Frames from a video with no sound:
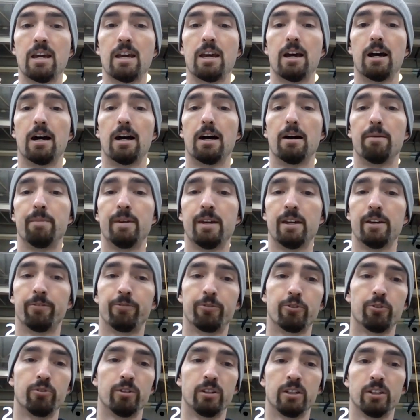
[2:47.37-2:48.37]
If
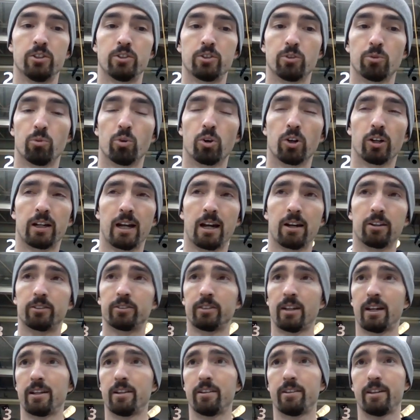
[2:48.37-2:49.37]
you need to work
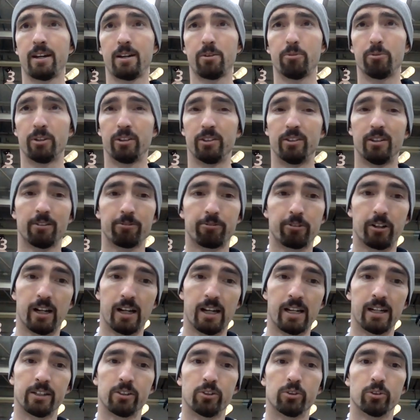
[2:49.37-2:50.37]
outside of that with different
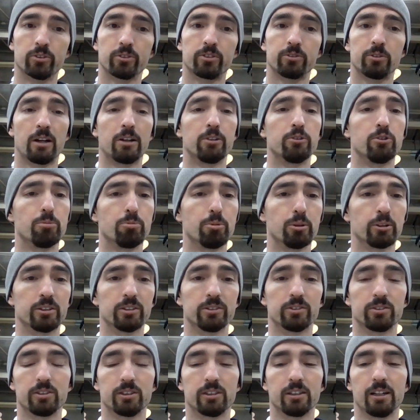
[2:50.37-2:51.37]
angles, how you put
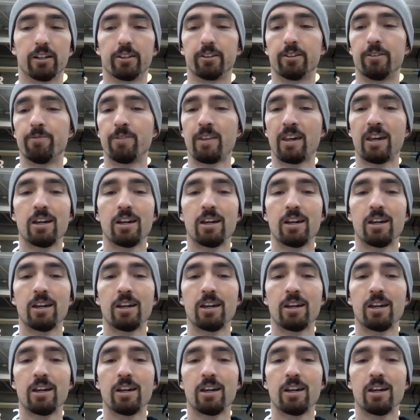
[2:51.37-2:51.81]
this together,